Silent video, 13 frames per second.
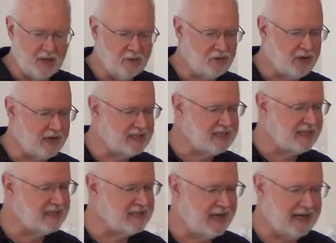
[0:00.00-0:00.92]
day you try to
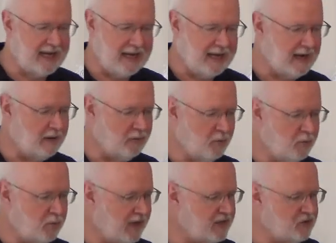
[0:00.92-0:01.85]
set aside, I,
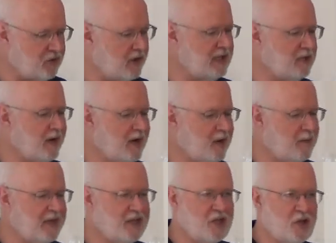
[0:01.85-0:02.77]
I, I strongly
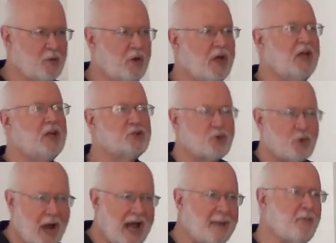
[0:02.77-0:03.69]
recommend that you
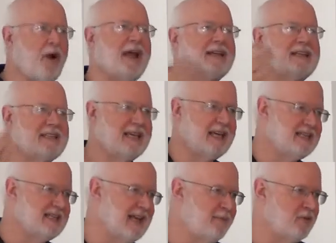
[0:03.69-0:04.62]
try practicing
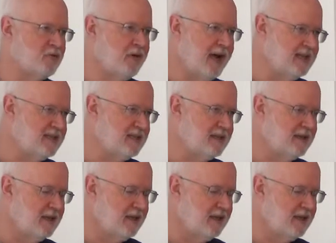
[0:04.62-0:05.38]
a Sabbath rest.